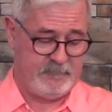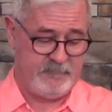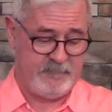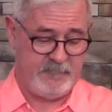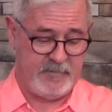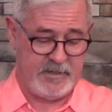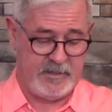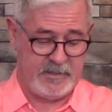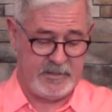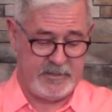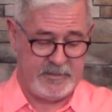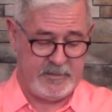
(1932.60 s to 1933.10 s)

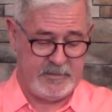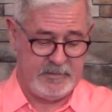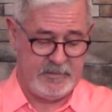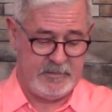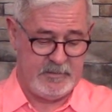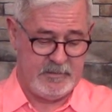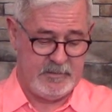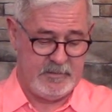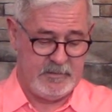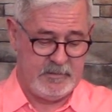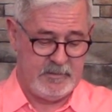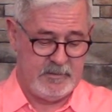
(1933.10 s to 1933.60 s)
Finally,
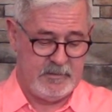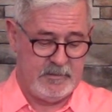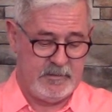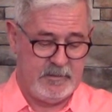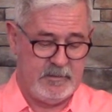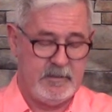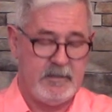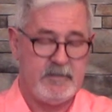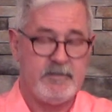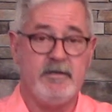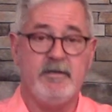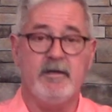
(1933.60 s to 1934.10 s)

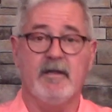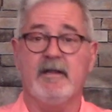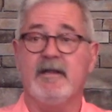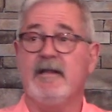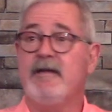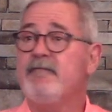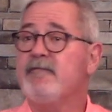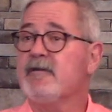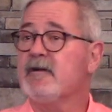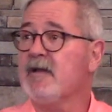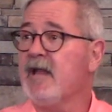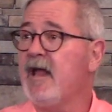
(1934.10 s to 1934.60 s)
do you
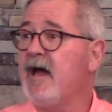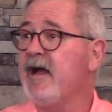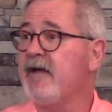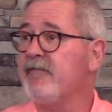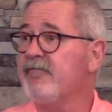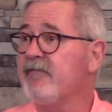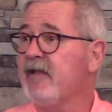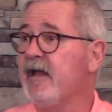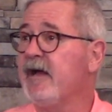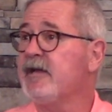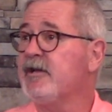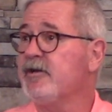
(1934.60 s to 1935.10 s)
live your
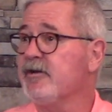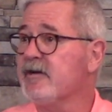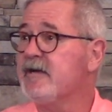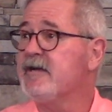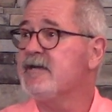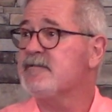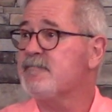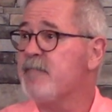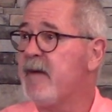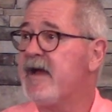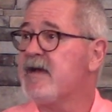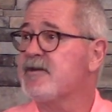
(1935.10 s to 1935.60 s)
life like you're
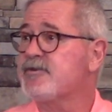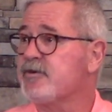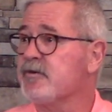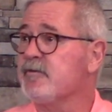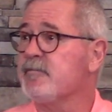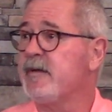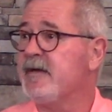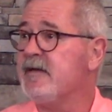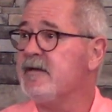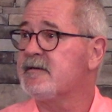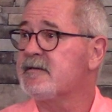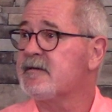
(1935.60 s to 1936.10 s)
his
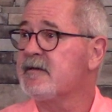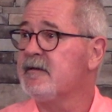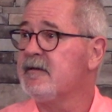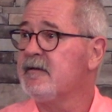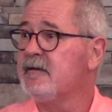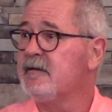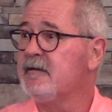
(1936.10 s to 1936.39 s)
masterpiece?